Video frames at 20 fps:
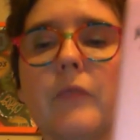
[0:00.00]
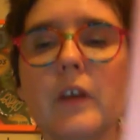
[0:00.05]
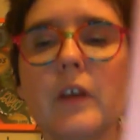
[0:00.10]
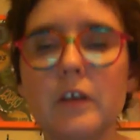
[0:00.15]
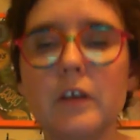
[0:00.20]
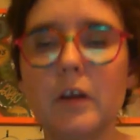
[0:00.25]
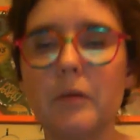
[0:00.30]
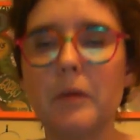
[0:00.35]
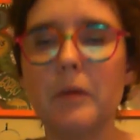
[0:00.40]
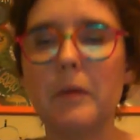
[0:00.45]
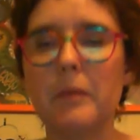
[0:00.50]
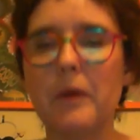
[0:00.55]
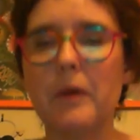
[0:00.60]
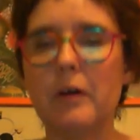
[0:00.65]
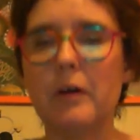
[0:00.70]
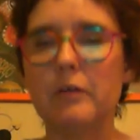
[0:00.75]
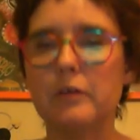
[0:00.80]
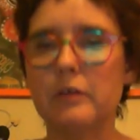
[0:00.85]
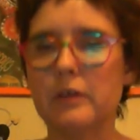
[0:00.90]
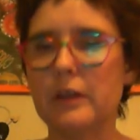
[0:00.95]
So
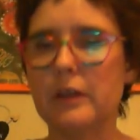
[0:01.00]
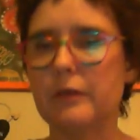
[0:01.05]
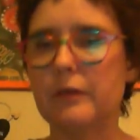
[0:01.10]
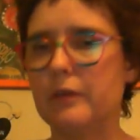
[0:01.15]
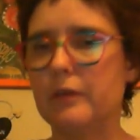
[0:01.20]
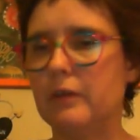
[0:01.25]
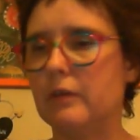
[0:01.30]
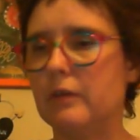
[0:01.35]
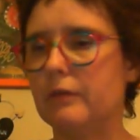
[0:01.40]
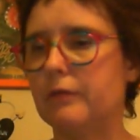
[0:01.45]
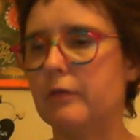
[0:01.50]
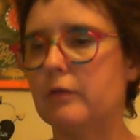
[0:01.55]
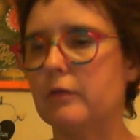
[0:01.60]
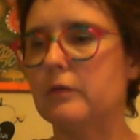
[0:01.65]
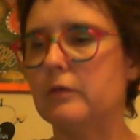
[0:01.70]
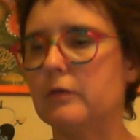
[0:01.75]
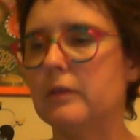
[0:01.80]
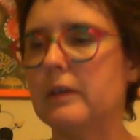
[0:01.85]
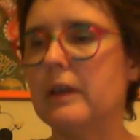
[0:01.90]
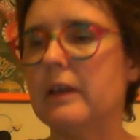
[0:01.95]
I should definitely look
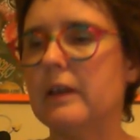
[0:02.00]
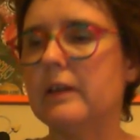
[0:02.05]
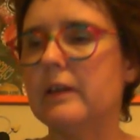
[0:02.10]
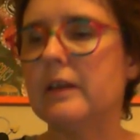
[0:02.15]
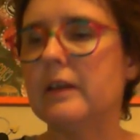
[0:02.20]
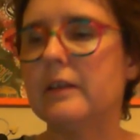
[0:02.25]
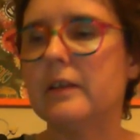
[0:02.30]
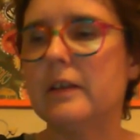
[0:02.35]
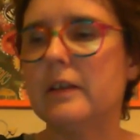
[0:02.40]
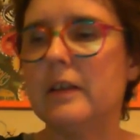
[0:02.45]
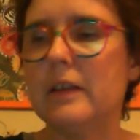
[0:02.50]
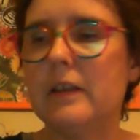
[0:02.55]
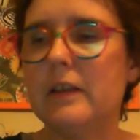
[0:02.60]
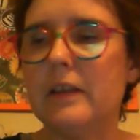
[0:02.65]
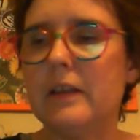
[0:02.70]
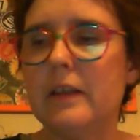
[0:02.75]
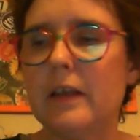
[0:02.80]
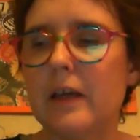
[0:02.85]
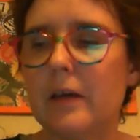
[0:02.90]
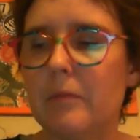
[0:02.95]
forward to that. That's
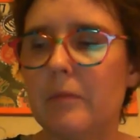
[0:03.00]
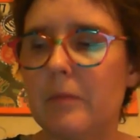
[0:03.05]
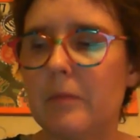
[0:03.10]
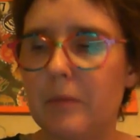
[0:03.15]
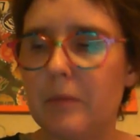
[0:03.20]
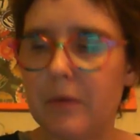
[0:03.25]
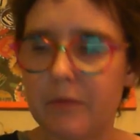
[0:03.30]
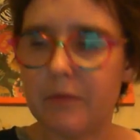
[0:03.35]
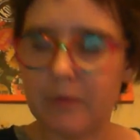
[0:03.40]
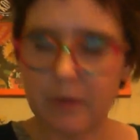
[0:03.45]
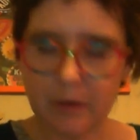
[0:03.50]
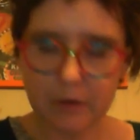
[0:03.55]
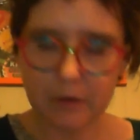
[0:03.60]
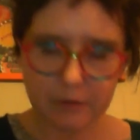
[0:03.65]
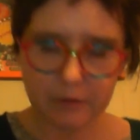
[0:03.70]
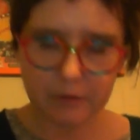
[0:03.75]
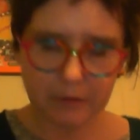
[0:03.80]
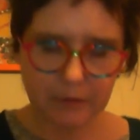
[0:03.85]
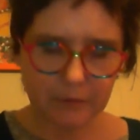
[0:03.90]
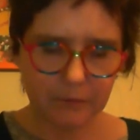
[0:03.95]
clearly a bit of
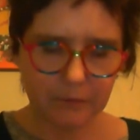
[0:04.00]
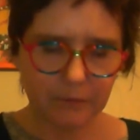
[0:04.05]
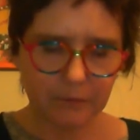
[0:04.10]
luxury.